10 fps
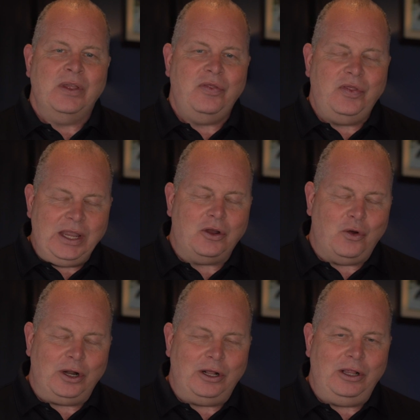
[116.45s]
Think
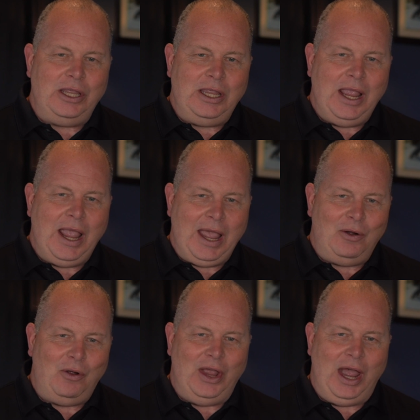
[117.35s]
critically at
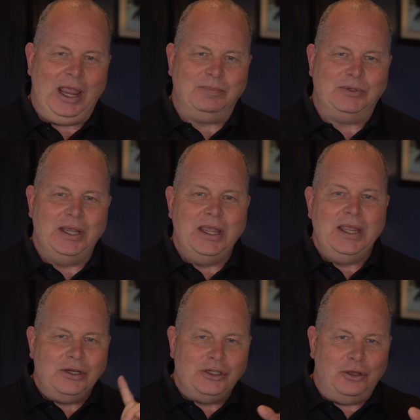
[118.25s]
all times.
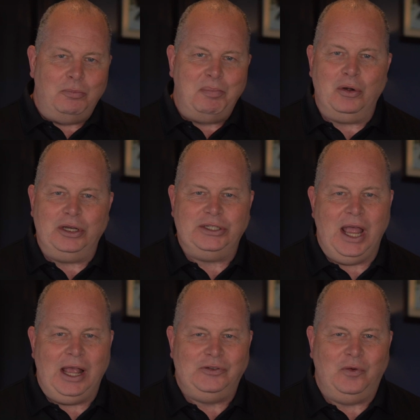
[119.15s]
Here's a little bonus
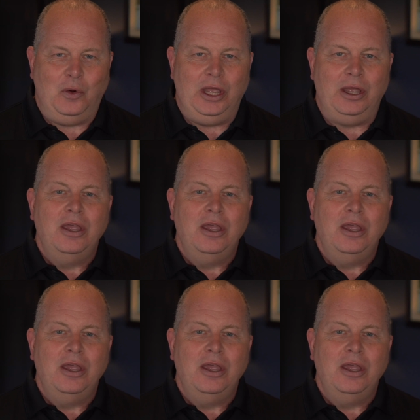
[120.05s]
knowledge for you.